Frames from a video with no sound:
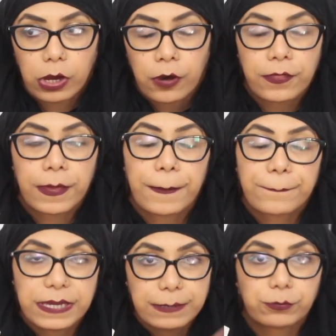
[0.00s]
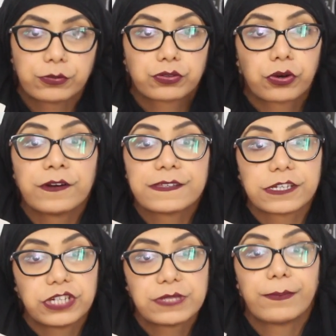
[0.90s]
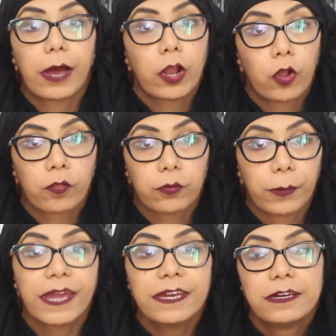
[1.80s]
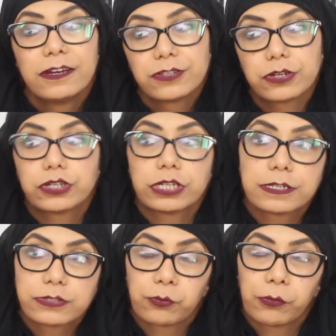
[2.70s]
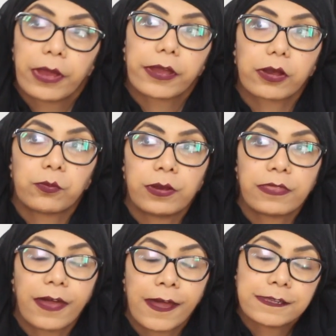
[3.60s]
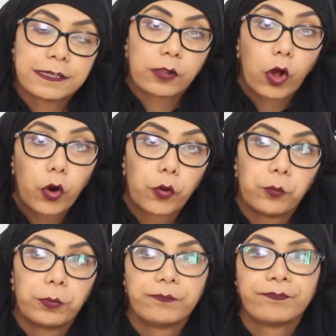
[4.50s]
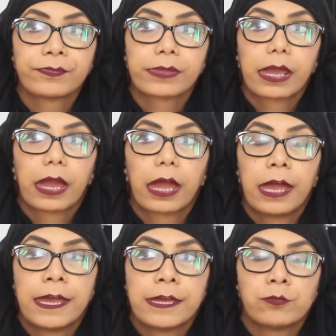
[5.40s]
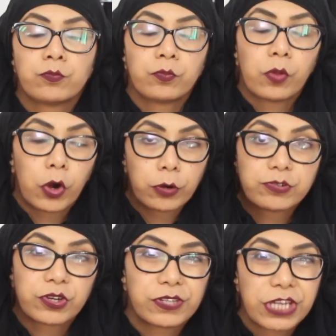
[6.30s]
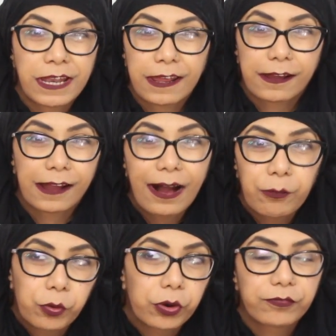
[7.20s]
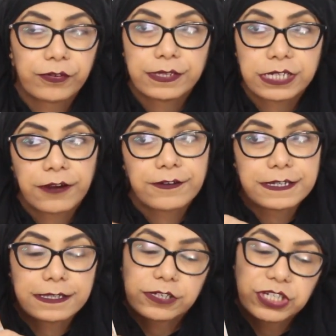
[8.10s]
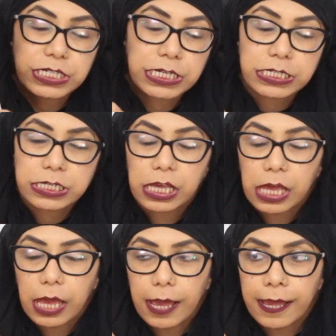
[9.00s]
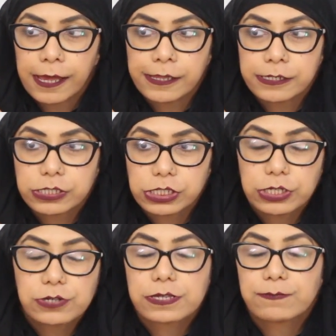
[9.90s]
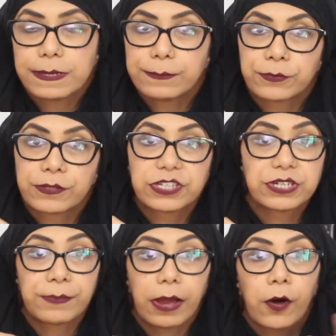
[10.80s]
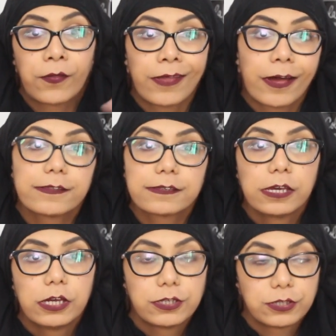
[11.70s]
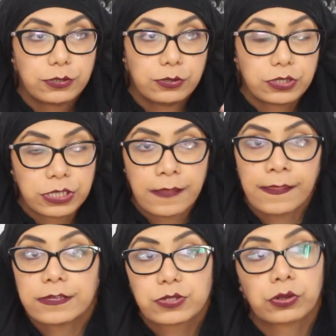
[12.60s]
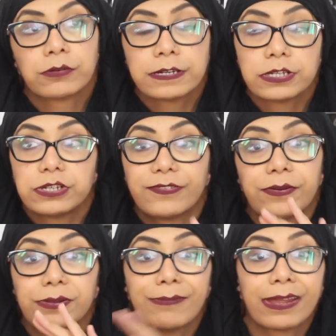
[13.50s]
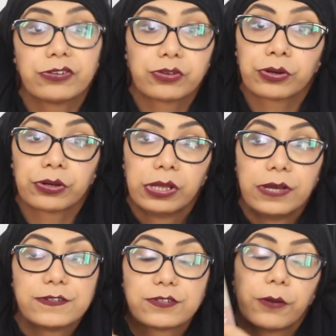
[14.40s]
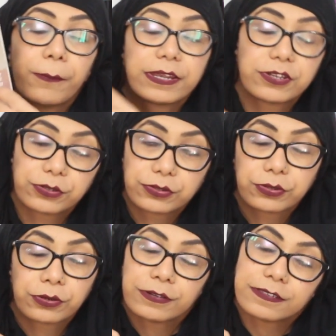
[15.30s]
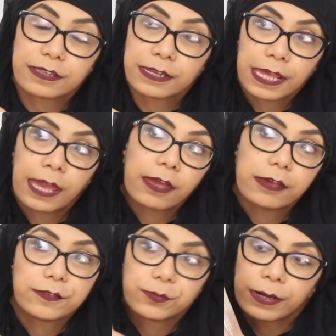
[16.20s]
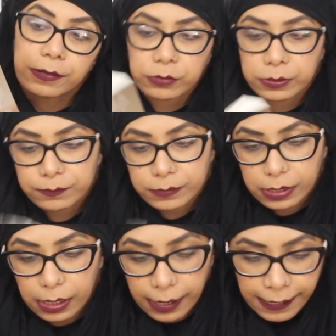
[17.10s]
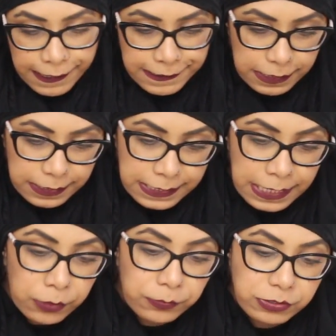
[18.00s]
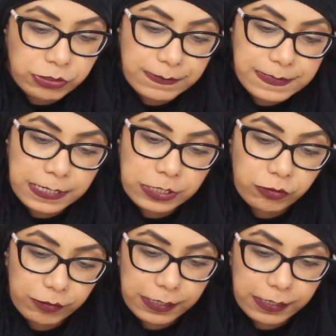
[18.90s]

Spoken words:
other people's stories that she's met along the way. So she did some work with Ideal Home shows. She had like a catwalk for the charity that she did, and she uses people that she met on that to share their stories. She found a mentor, so her mentor stories in here as well. And little tips and